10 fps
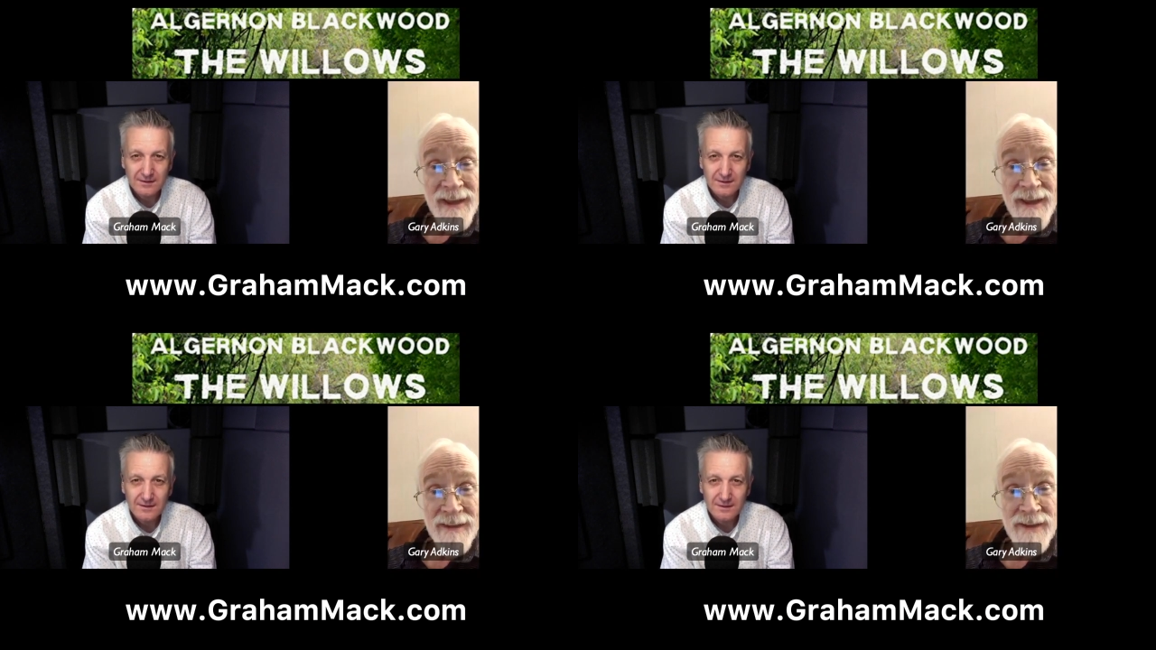
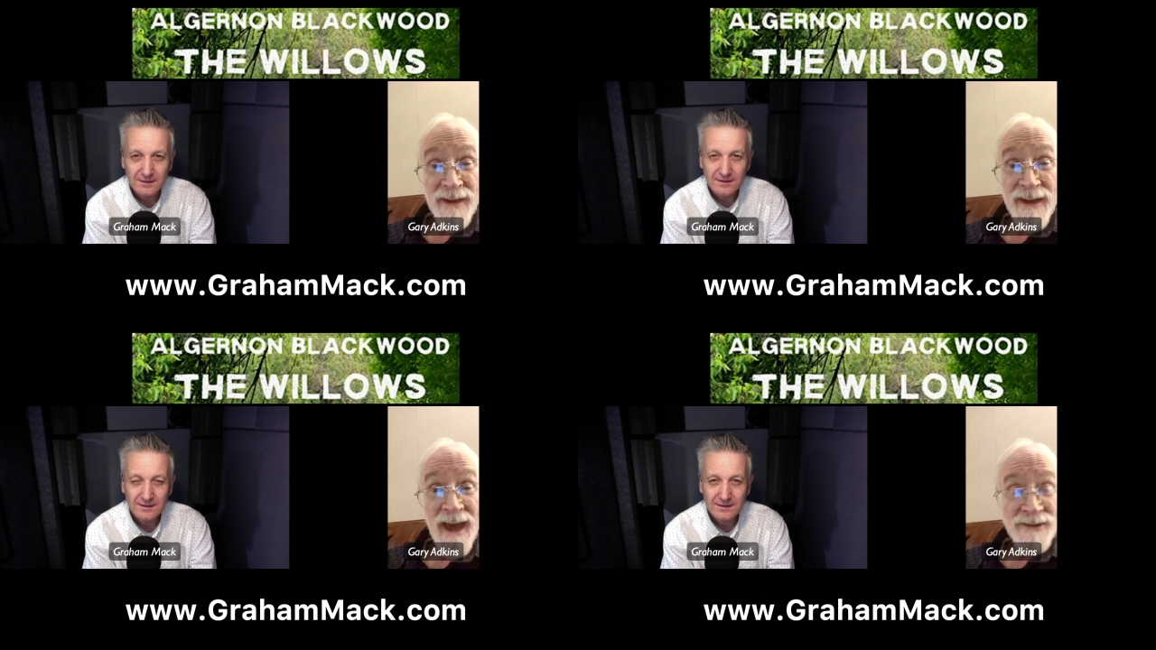Speaker 1: It's a
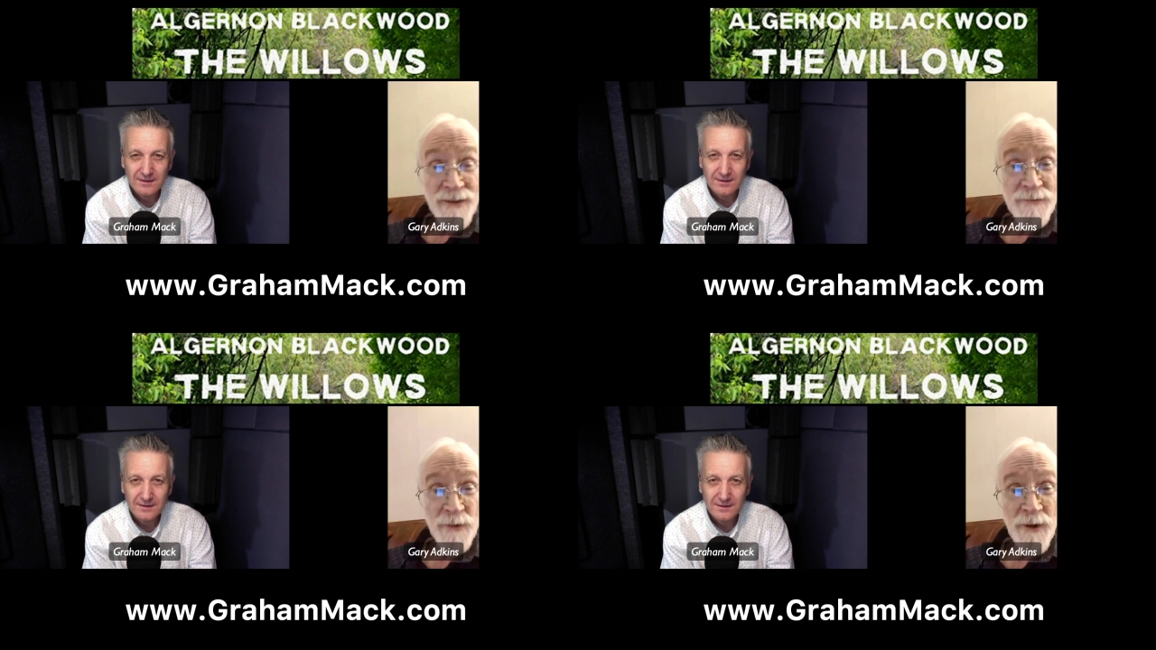
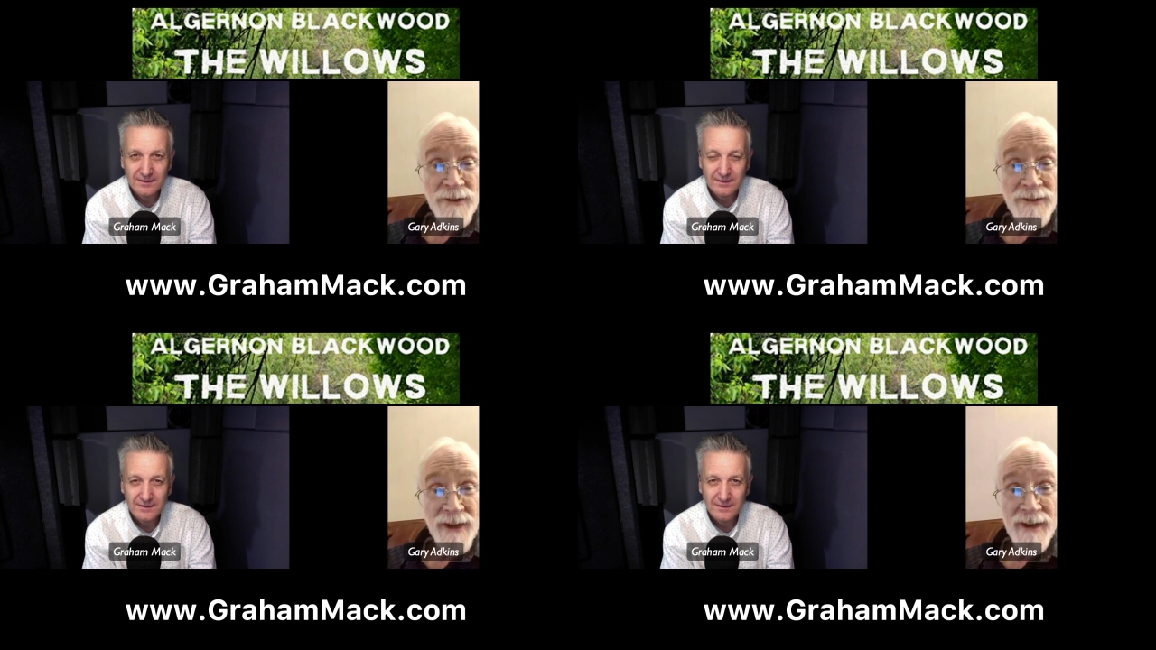national
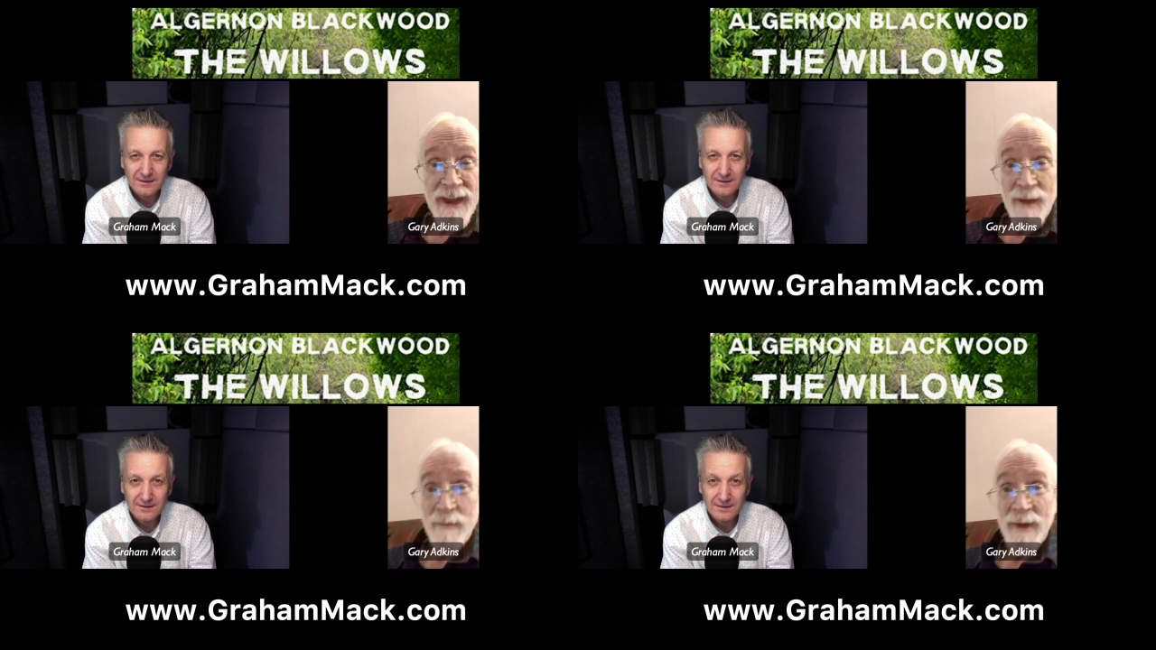forest and it
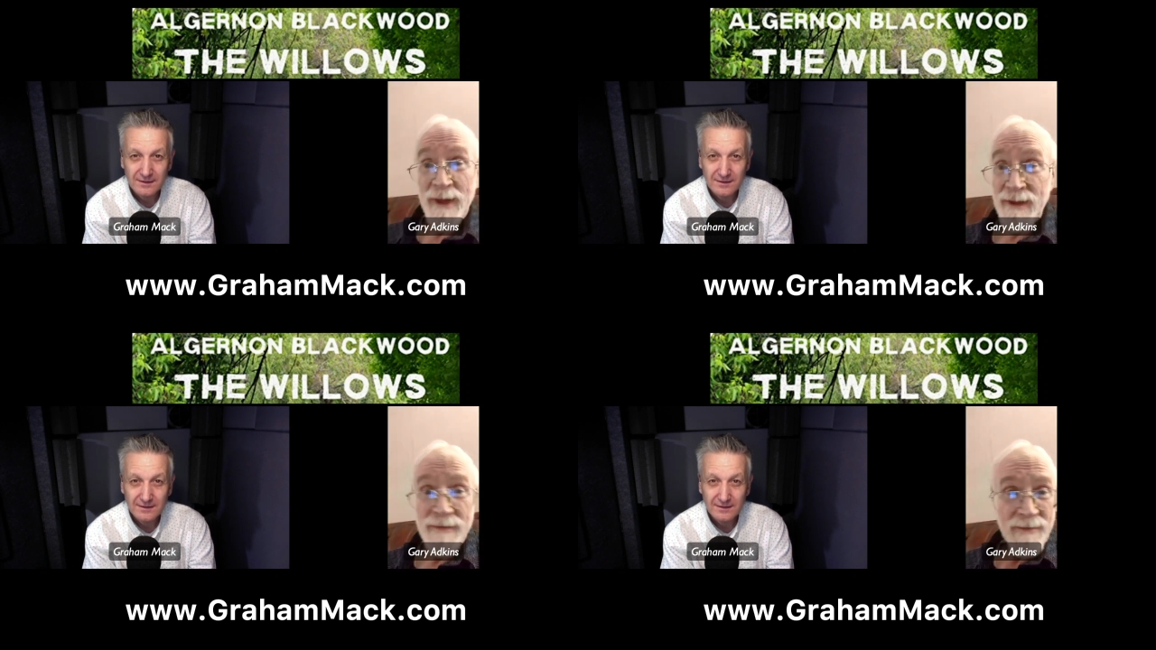can't
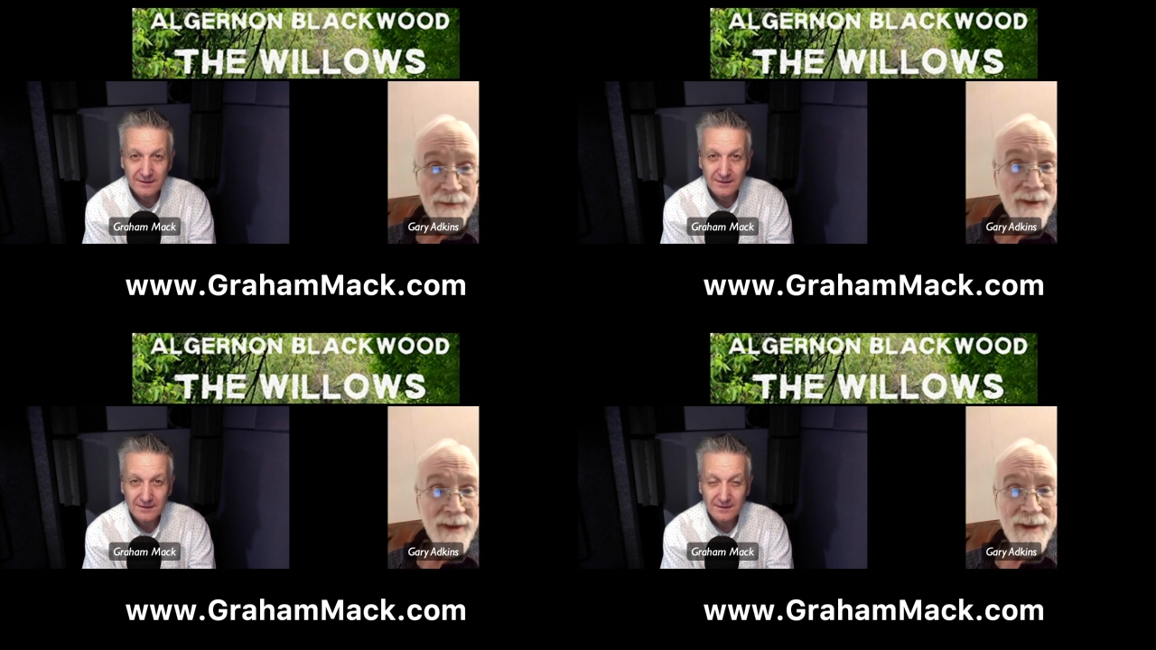be
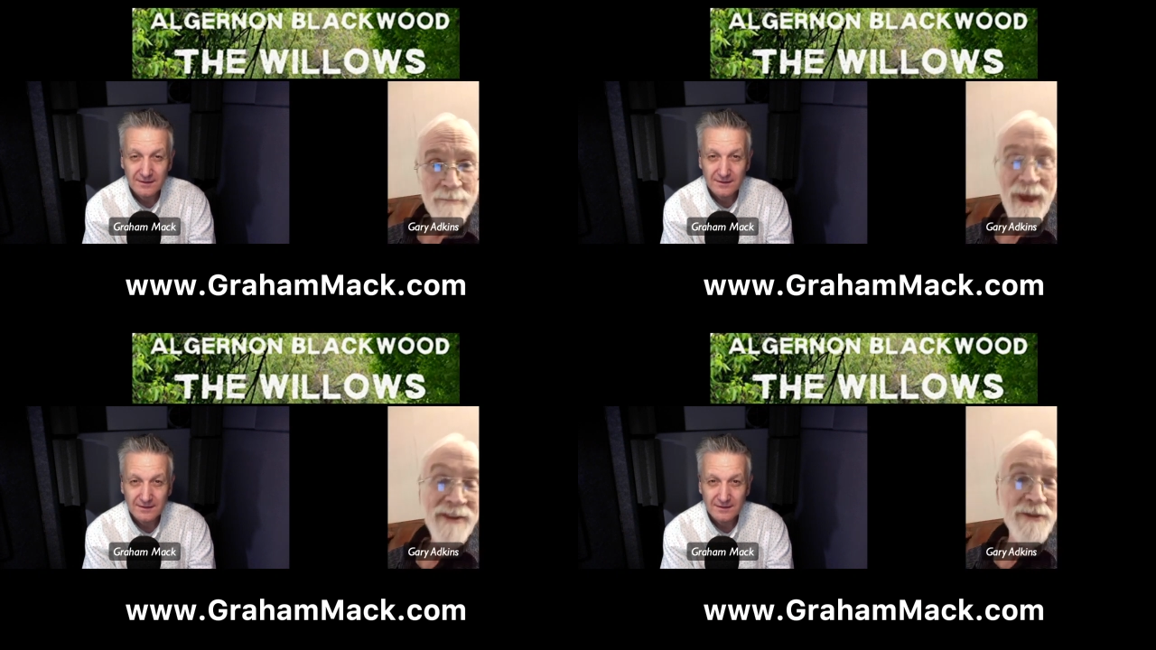
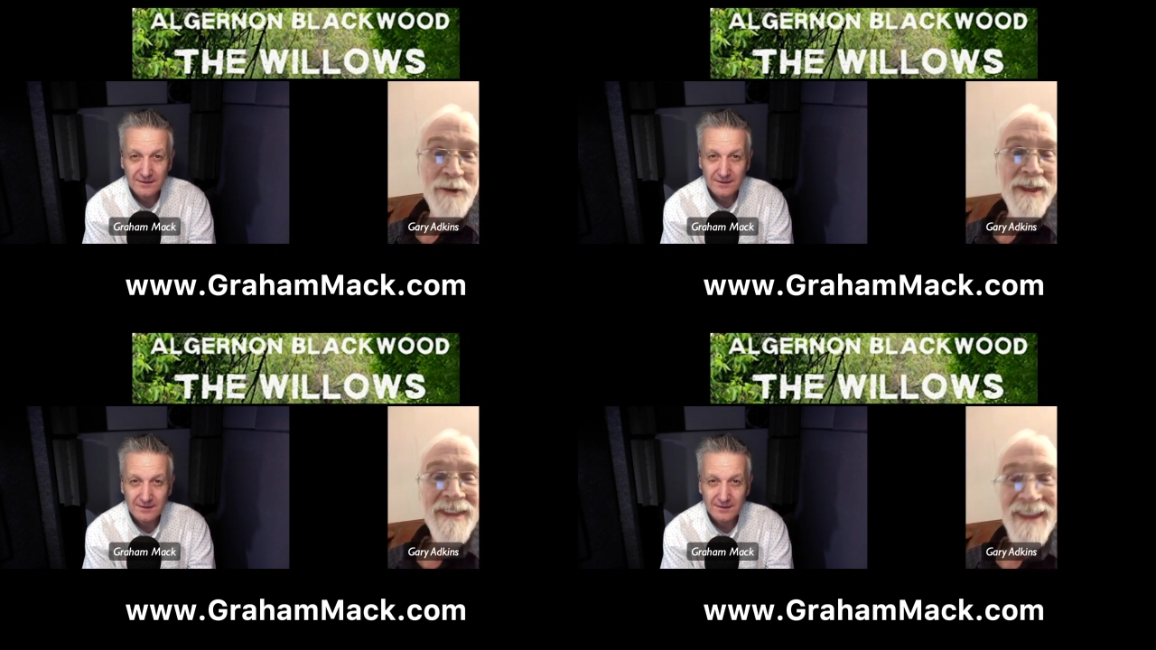messed with.